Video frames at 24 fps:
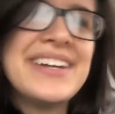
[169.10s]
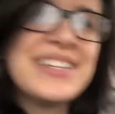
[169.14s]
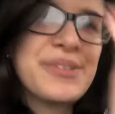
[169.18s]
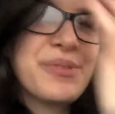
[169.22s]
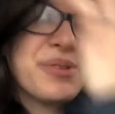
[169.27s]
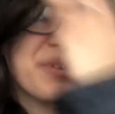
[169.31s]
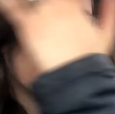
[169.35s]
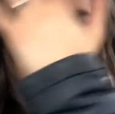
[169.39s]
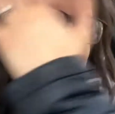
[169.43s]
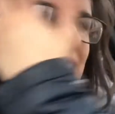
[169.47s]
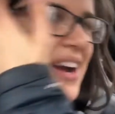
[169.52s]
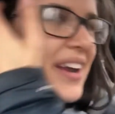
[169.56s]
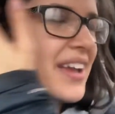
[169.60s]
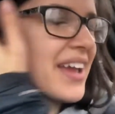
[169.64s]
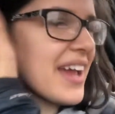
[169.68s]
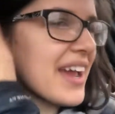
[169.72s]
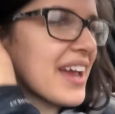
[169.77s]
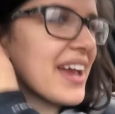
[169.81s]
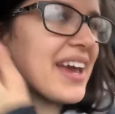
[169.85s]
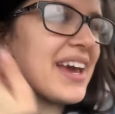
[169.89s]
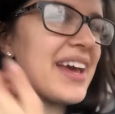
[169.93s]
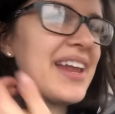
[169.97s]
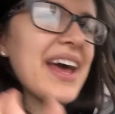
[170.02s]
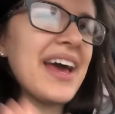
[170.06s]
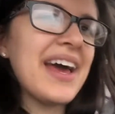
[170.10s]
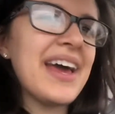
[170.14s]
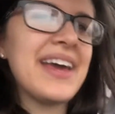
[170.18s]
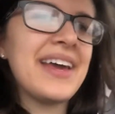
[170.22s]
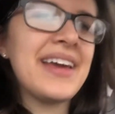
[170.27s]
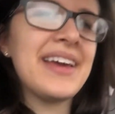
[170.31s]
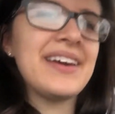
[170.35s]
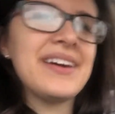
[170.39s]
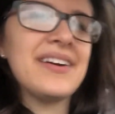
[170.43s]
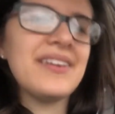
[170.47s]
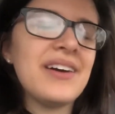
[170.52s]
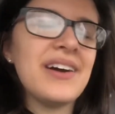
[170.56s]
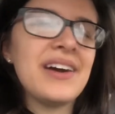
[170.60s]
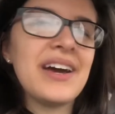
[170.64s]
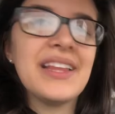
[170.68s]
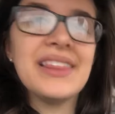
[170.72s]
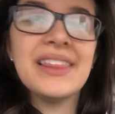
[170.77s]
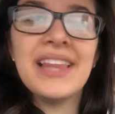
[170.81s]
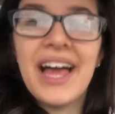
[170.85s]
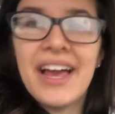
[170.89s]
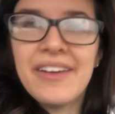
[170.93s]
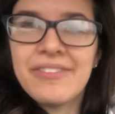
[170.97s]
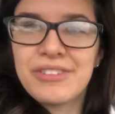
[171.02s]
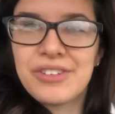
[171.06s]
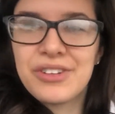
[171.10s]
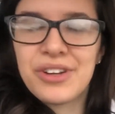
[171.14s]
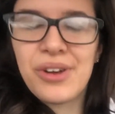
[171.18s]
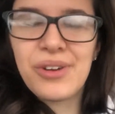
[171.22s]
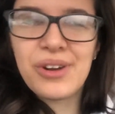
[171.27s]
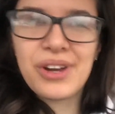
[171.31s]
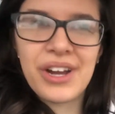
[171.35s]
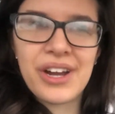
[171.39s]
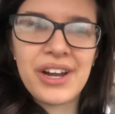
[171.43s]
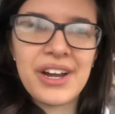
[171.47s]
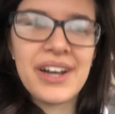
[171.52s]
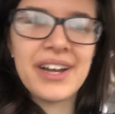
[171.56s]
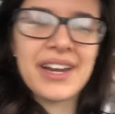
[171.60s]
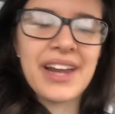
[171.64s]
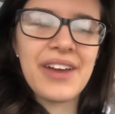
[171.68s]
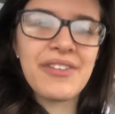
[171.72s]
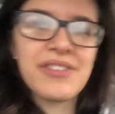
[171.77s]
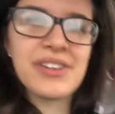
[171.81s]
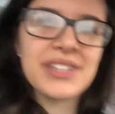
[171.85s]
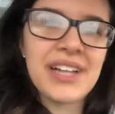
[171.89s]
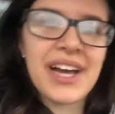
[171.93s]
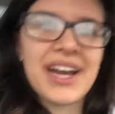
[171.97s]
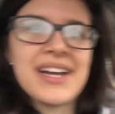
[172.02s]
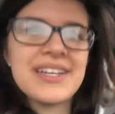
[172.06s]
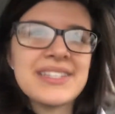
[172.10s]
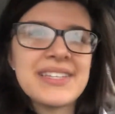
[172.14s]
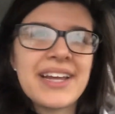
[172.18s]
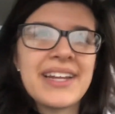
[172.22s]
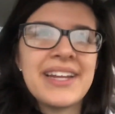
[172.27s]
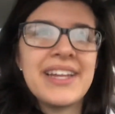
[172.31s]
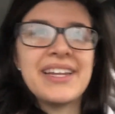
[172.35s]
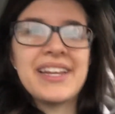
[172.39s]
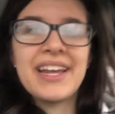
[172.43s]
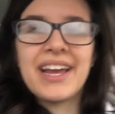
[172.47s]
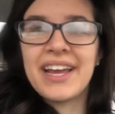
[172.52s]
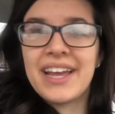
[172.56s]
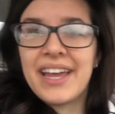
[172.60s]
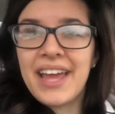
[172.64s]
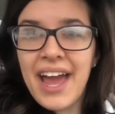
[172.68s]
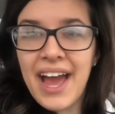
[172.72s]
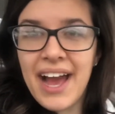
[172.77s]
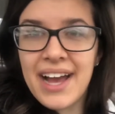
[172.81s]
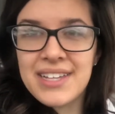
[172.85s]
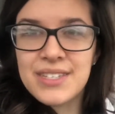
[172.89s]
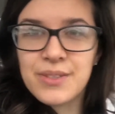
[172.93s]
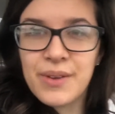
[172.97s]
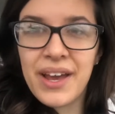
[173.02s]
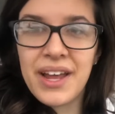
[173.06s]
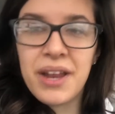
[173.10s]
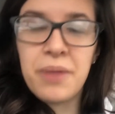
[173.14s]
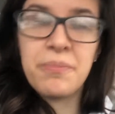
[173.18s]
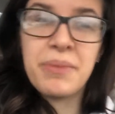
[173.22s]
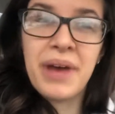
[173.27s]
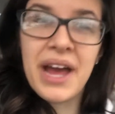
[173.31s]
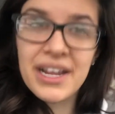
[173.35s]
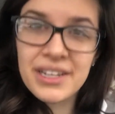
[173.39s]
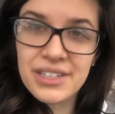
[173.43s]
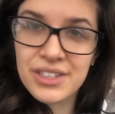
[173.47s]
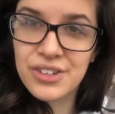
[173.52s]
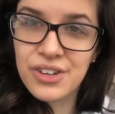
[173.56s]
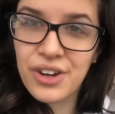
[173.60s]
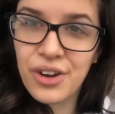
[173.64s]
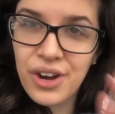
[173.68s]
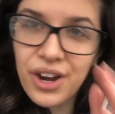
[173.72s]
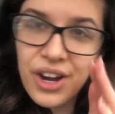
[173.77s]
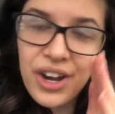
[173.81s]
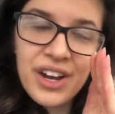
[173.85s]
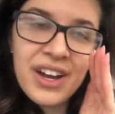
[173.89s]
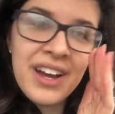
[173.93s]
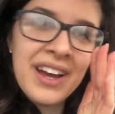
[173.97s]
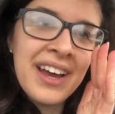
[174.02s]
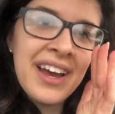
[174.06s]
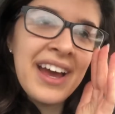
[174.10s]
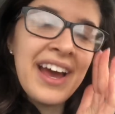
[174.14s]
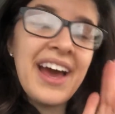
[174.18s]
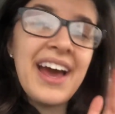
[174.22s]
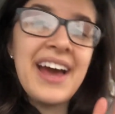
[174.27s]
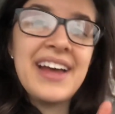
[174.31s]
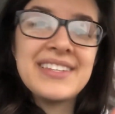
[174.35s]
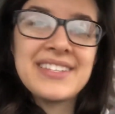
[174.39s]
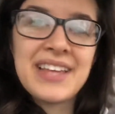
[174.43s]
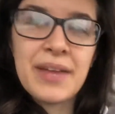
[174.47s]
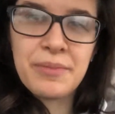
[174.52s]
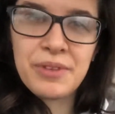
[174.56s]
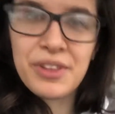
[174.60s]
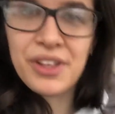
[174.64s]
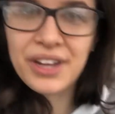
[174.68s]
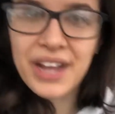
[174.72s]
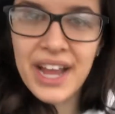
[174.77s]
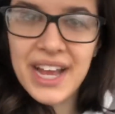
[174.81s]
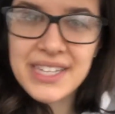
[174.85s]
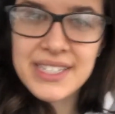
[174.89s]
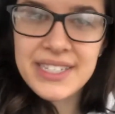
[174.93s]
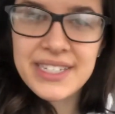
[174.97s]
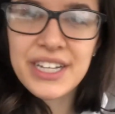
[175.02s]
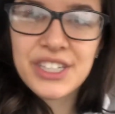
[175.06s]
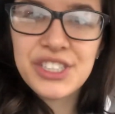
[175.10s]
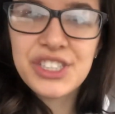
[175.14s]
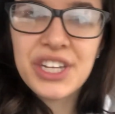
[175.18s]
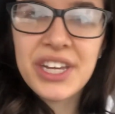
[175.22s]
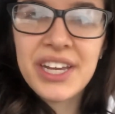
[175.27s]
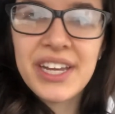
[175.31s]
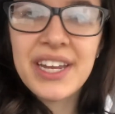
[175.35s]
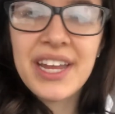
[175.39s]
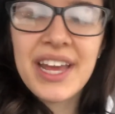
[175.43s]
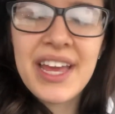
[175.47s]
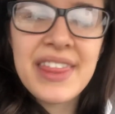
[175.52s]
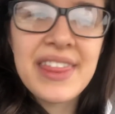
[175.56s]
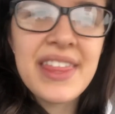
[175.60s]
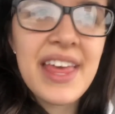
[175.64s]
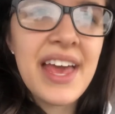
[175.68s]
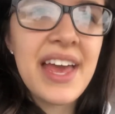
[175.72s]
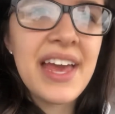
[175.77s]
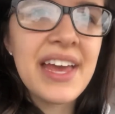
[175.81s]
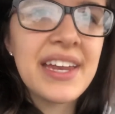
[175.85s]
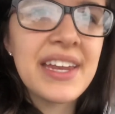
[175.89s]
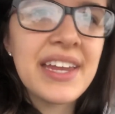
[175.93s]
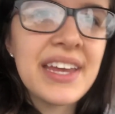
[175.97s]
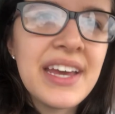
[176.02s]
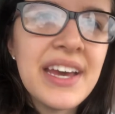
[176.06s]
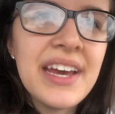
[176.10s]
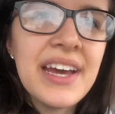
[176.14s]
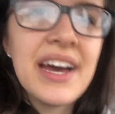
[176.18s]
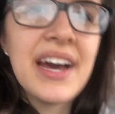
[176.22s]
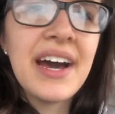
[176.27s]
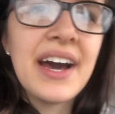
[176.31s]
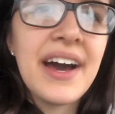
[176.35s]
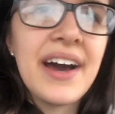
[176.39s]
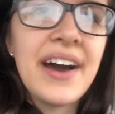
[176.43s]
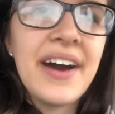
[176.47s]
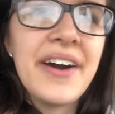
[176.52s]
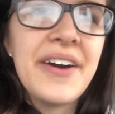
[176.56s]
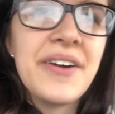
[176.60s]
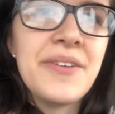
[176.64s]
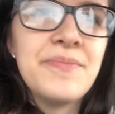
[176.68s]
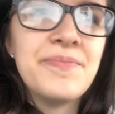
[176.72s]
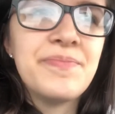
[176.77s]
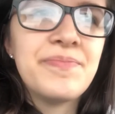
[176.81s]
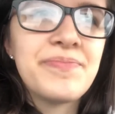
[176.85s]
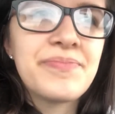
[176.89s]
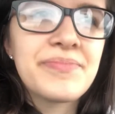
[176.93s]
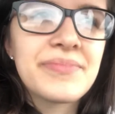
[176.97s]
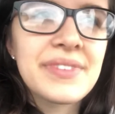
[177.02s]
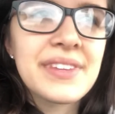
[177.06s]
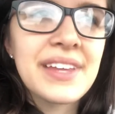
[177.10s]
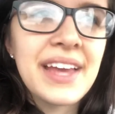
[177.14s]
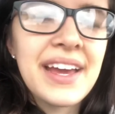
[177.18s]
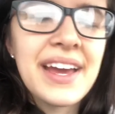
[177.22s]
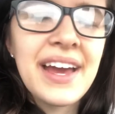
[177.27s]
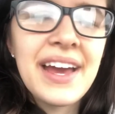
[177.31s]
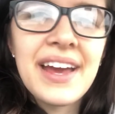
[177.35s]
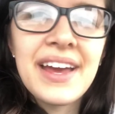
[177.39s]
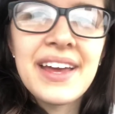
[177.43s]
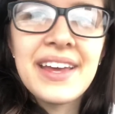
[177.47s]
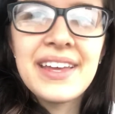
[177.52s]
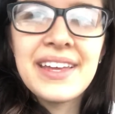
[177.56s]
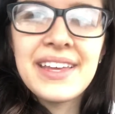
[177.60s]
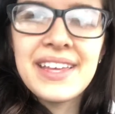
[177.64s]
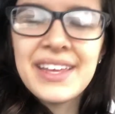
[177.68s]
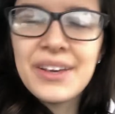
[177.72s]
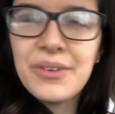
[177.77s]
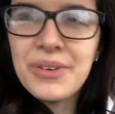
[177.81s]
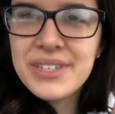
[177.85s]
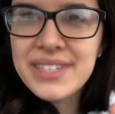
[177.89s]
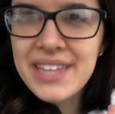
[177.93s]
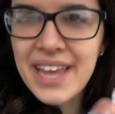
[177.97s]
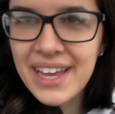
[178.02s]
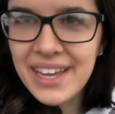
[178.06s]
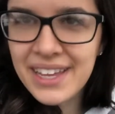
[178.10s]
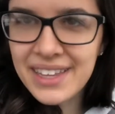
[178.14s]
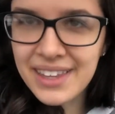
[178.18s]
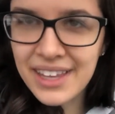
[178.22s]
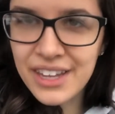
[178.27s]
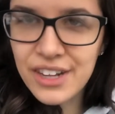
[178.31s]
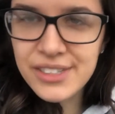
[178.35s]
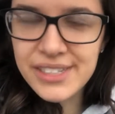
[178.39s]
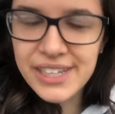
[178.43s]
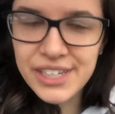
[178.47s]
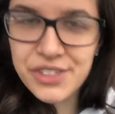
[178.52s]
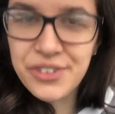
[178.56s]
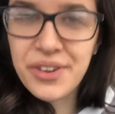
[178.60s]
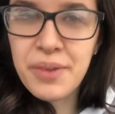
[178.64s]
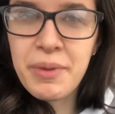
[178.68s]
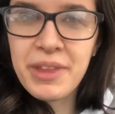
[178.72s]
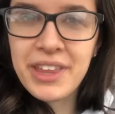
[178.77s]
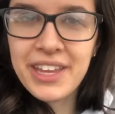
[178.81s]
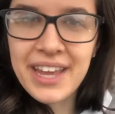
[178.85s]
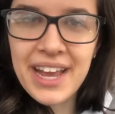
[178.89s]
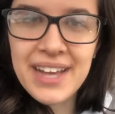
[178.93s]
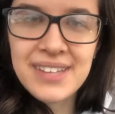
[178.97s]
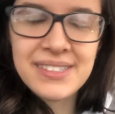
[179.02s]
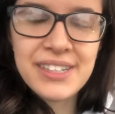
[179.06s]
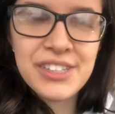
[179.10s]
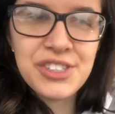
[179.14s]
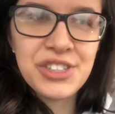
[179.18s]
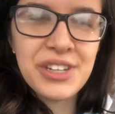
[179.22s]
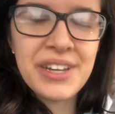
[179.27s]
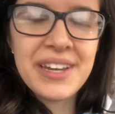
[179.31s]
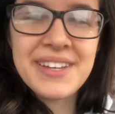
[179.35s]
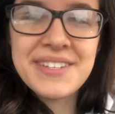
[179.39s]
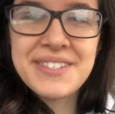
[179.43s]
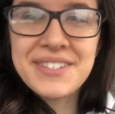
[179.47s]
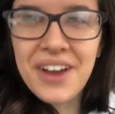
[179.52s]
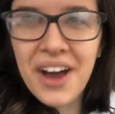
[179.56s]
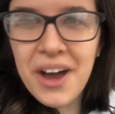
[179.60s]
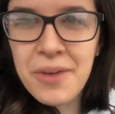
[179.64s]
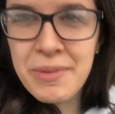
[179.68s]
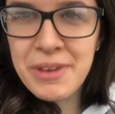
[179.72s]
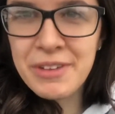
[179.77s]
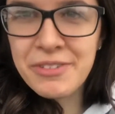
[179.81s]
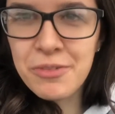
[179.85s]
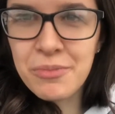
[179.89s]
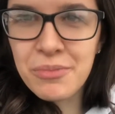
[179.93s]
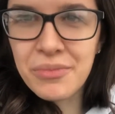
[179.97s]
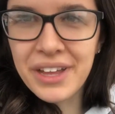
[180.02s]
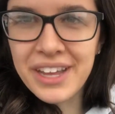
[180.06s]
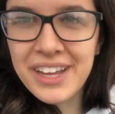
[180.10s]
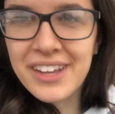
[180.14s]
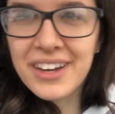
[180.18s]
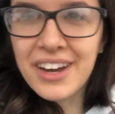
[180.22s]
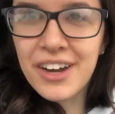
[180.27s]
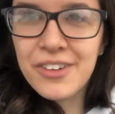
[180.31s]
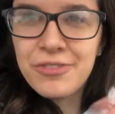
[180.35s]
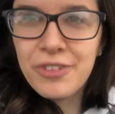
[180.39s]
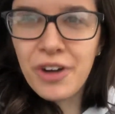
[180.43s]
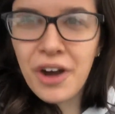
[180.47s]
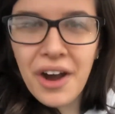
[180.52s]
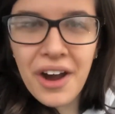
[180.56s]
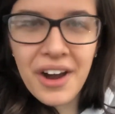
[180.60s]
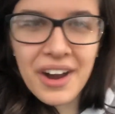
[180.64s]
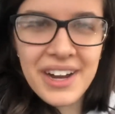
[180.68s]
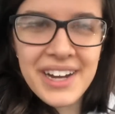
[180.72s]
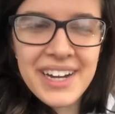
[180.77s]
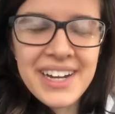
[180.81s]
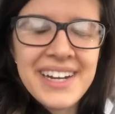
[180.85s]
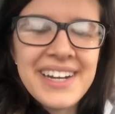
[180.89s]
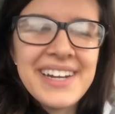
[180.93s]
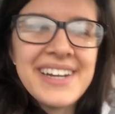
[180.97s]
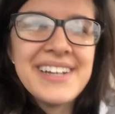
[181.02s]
so we were talking and I left Kroger and I realized I needed to get gas. So I headed back to Kroger and stopped at their gas station. And then um, he was at the intersection right by the gas station and he saw me from like afar.